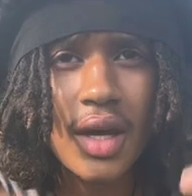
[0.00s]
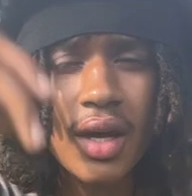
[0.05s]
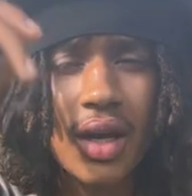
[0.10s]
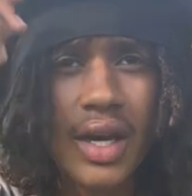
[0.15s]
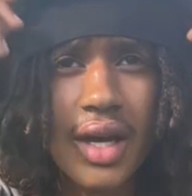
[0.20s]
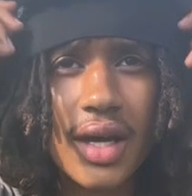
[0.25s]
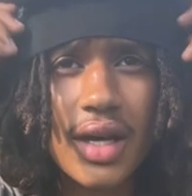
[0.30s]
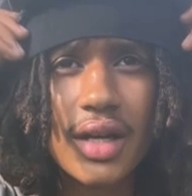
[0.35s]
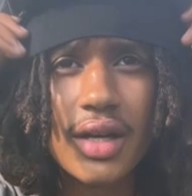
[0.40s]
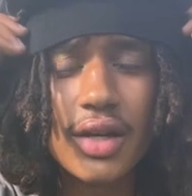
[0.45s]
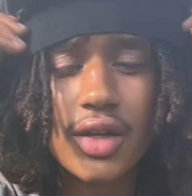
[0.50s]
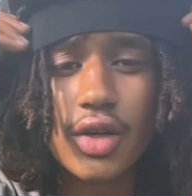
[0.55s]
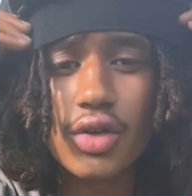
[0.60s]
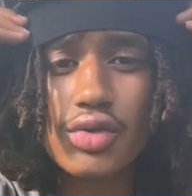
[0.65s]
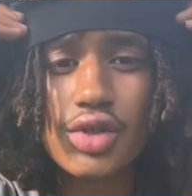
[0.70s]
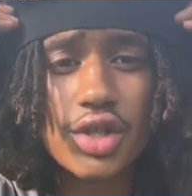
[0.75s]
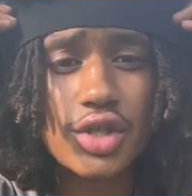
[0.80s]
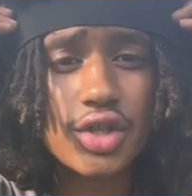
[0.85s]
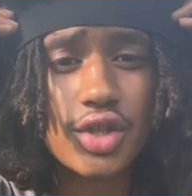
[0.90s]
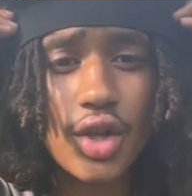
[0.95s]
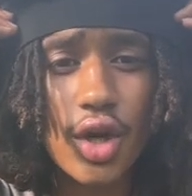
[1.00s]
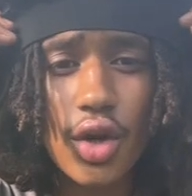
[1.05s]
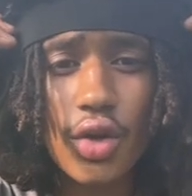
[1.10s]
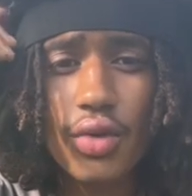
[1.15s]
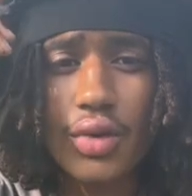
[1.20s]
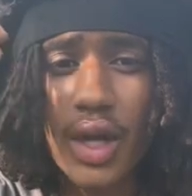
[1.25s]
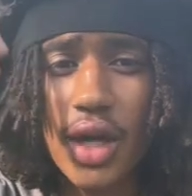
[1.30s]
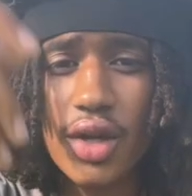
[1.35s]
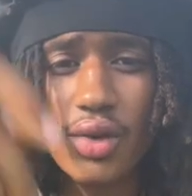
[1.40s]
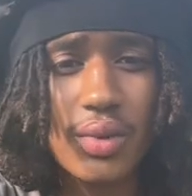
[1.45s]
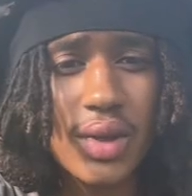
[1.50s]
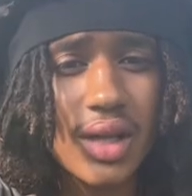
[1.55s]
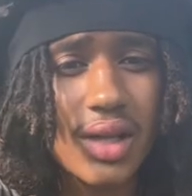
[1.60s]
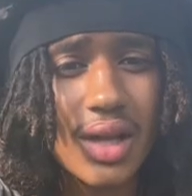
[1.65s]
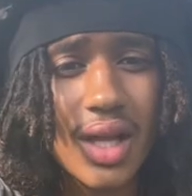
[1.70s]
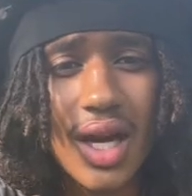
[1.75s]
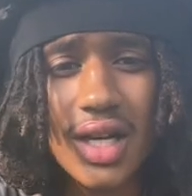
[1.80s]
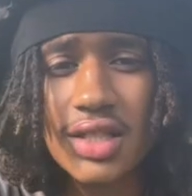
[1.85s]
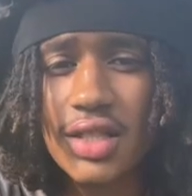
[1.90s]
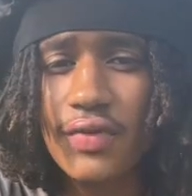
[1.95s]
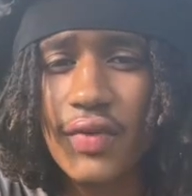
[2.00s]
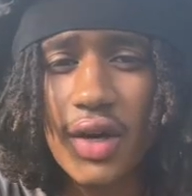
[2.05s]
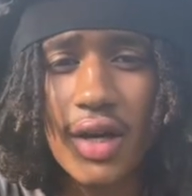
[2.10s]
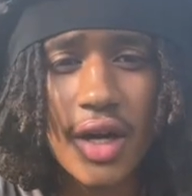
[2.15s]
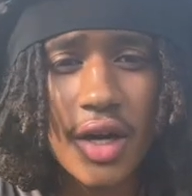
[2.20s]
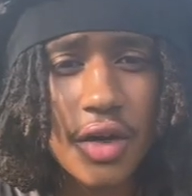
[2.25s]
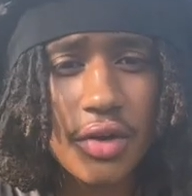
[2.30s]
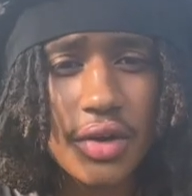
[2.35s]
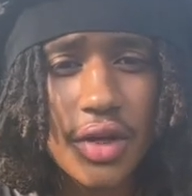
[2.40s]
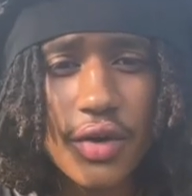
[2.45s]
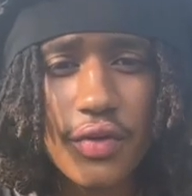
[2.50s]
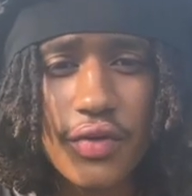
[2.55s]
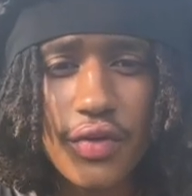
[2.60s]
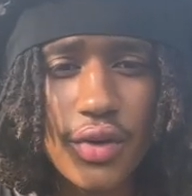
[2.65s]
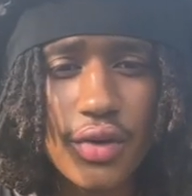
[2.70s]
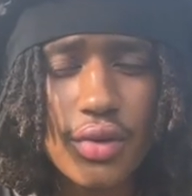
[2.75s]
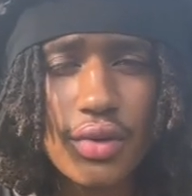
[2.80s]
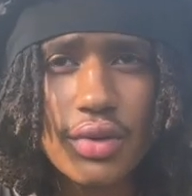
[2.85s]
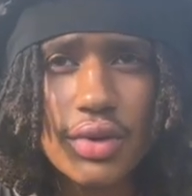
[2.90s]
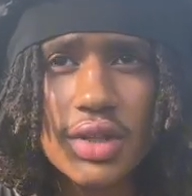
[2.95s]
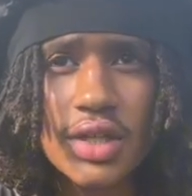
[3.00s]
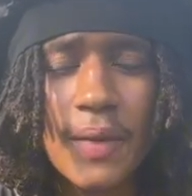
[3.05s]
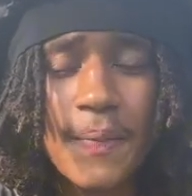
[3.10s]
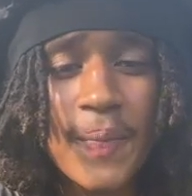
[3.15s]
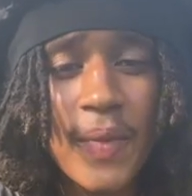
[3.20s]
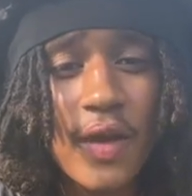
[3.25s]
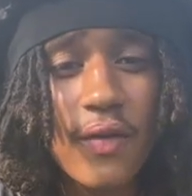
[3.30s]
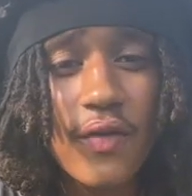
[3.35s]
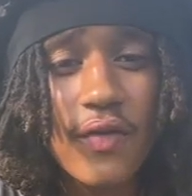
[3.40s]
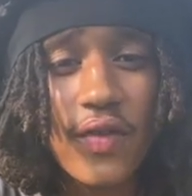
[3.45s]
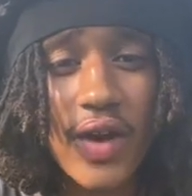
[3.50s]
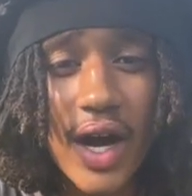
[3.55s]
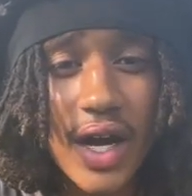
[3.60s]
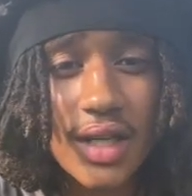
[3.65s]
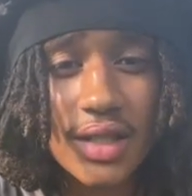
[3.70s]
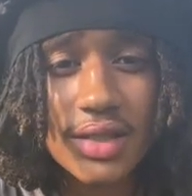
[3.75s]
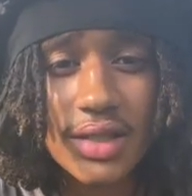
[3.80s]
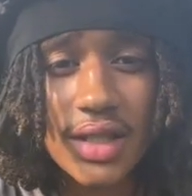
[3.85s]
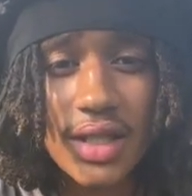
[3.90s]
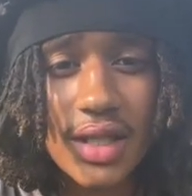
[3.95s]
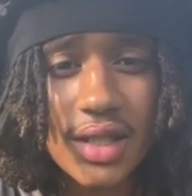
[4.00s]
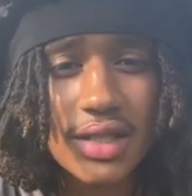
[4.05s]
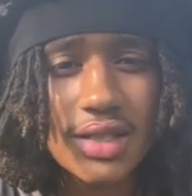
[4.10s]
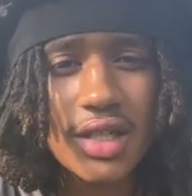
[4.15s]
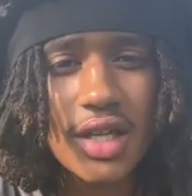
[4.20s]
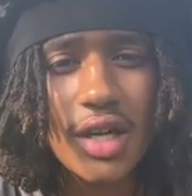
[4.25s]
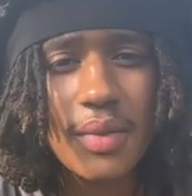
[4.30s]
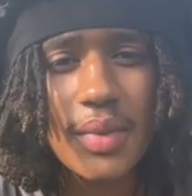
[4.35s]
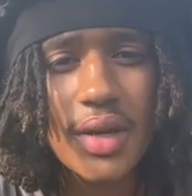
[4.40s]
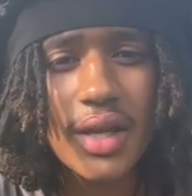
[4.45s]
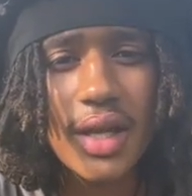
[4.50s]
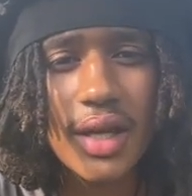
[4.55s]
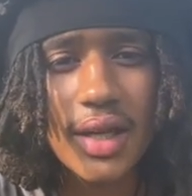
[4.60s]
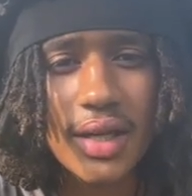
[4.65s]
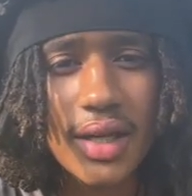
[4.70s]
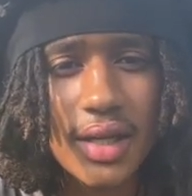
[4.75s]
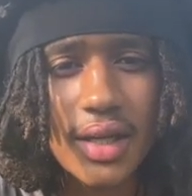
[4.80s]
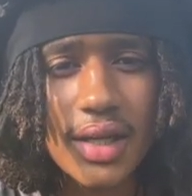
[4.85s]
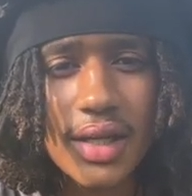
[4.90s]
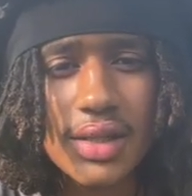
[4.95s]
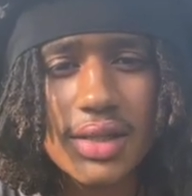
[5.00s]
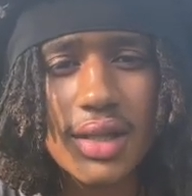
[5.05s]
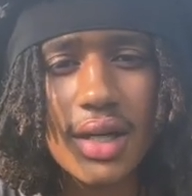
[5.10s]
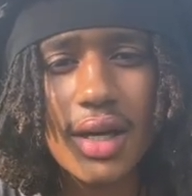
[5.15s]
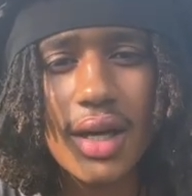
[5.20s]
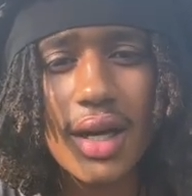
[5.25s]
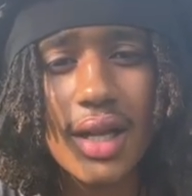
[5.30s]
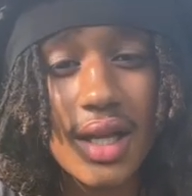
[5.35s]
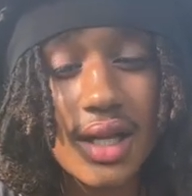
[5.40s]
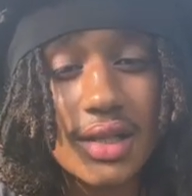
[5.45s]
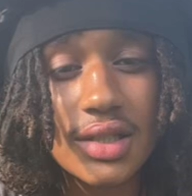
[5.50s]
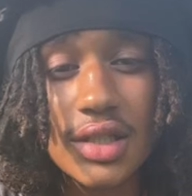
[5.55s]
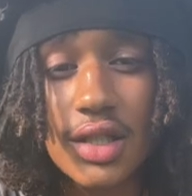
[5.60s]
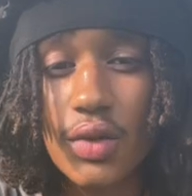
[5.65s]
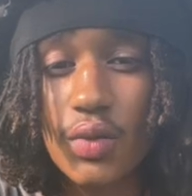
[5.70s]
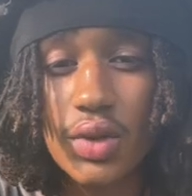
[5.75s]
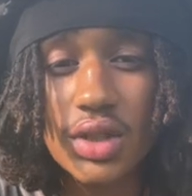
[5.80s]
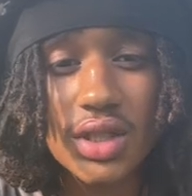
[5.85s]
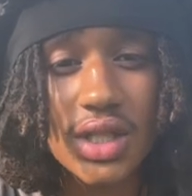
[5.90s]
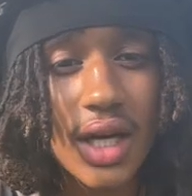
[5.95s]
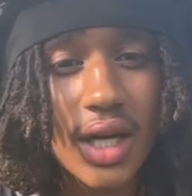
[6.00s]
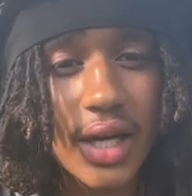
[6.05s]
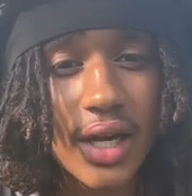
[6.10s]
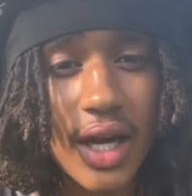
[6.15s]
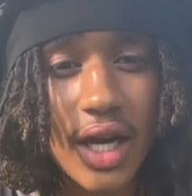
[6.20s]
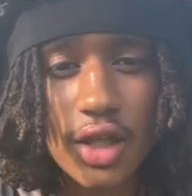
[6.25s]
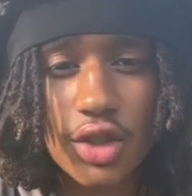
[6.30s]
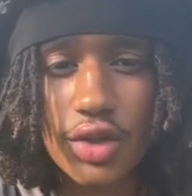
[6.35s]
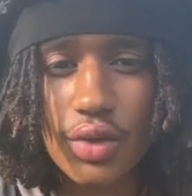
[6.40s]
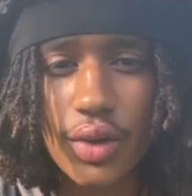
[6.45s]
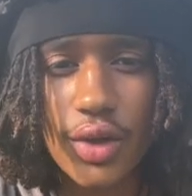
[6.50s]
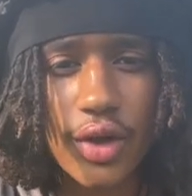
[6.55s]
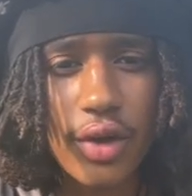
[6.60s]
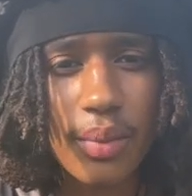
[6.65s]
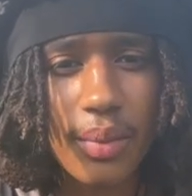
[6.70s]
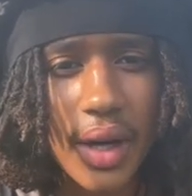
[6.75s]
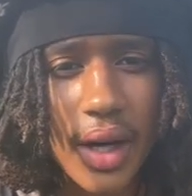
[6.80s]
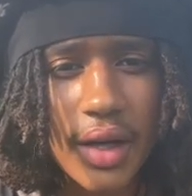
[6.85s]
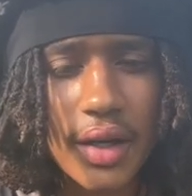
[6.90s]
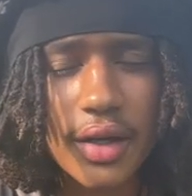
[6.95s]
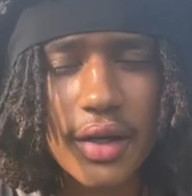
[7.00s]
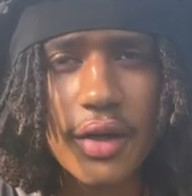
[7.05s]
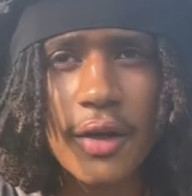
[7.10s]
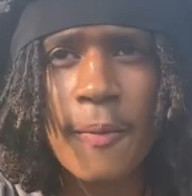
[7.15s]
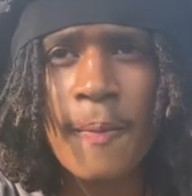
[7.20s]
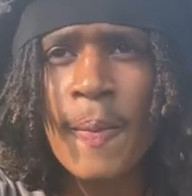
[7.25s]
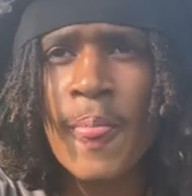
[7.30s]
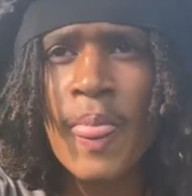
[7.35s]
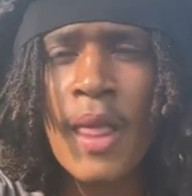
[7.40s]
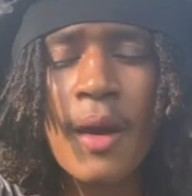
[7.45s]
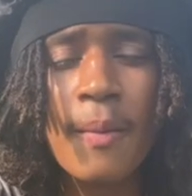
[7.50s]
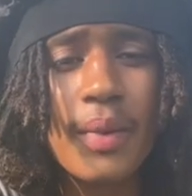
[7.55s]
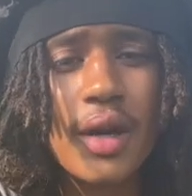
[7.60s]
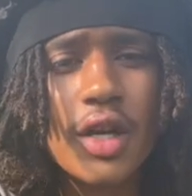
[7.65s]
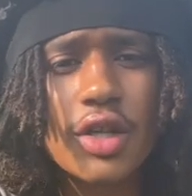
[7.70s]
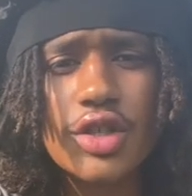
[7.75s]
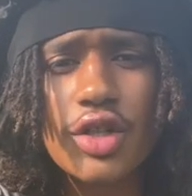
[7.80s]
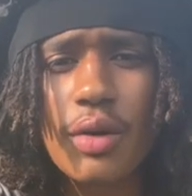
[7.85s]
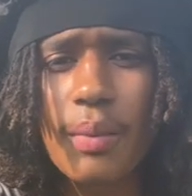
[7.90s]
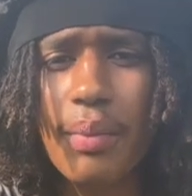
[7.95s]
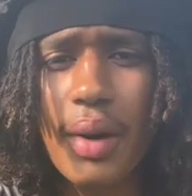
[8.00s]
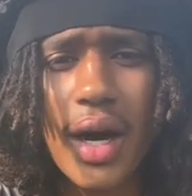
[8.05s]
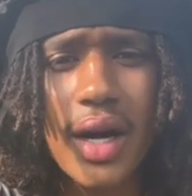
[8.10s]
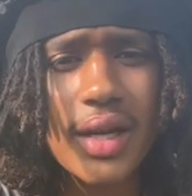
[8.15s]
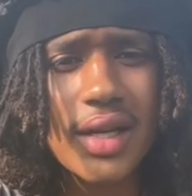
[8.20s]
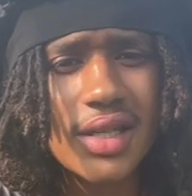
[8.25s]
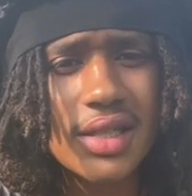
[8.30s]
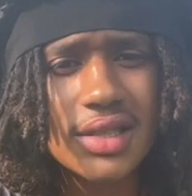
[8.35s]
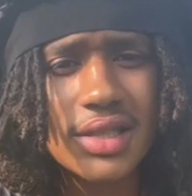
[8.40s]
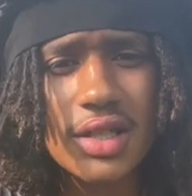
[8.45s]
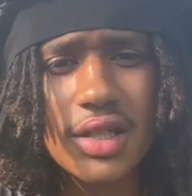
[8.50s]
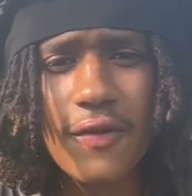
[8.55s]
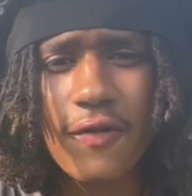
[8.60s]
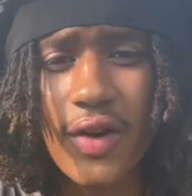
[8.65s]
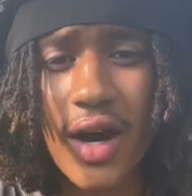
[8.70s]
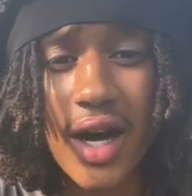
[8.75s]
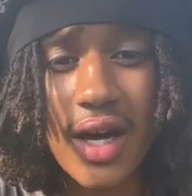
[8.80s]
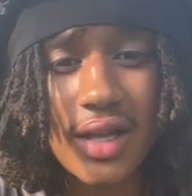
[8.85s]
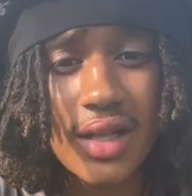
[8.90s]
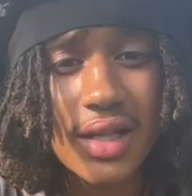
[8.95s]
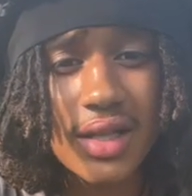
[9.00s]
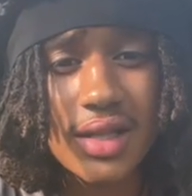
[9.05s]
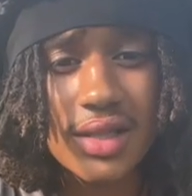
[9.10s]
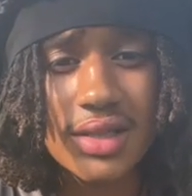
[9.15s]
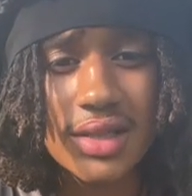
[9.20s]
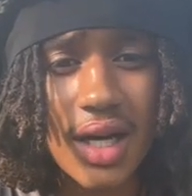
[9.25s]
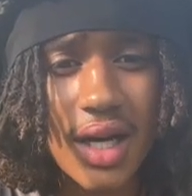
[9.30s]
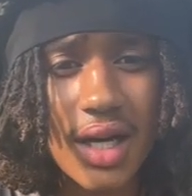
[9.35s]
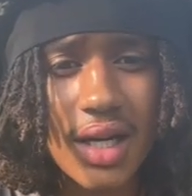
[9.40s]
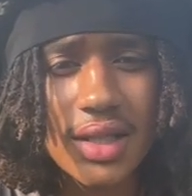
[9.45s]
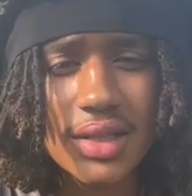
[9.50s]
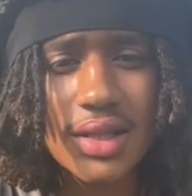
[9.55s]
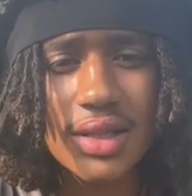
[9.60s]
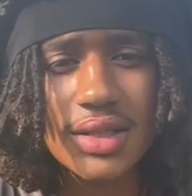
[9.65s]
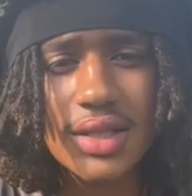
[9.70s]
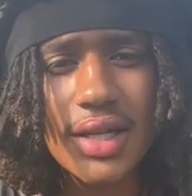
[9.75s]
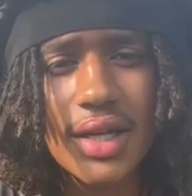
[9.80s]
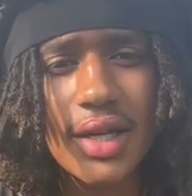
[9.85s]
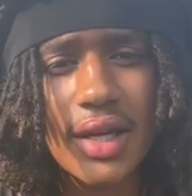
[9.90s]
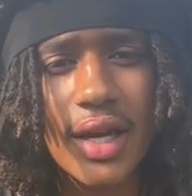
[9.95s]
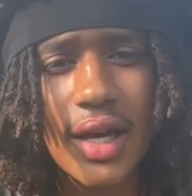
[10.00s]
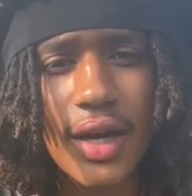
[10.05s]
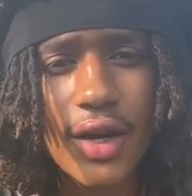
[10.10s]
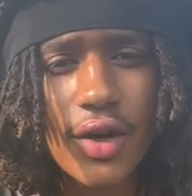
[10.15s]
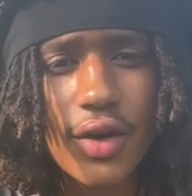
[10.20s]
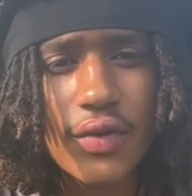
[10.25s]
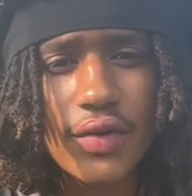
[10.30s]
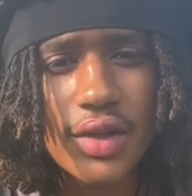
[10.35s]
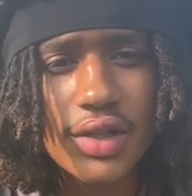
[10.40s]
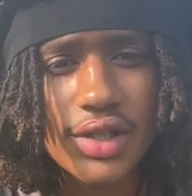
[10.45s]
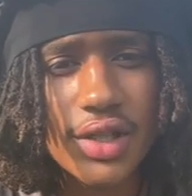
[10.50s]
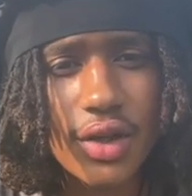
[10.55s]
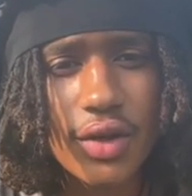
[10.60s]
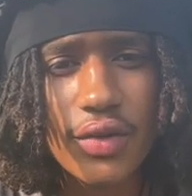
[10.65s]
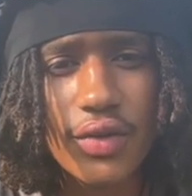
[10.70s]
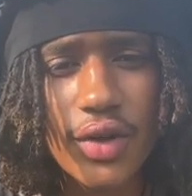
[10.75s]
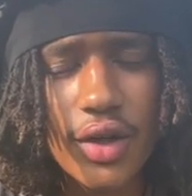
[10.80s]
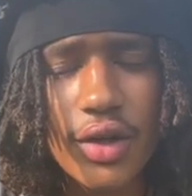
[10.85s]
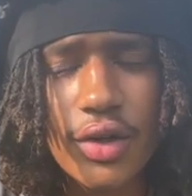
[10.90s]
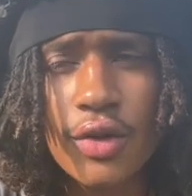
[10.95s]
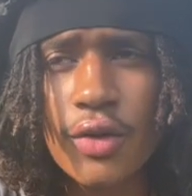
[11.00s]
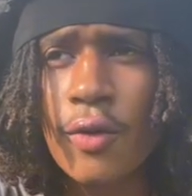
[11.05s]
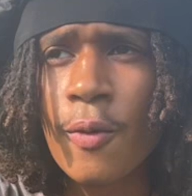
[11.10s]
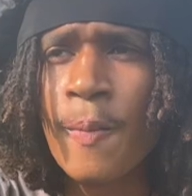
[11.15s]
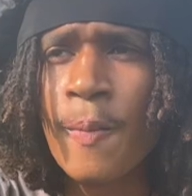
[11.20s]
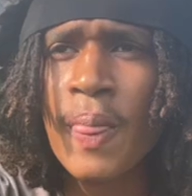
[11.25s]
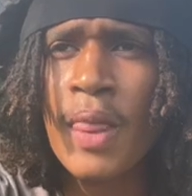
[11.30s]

and you just know that you eat lots of unhealthy foods, fasting is going to be the key to cleansing what's not natural in your body, because your body is divinely designed to take care of itself, yo.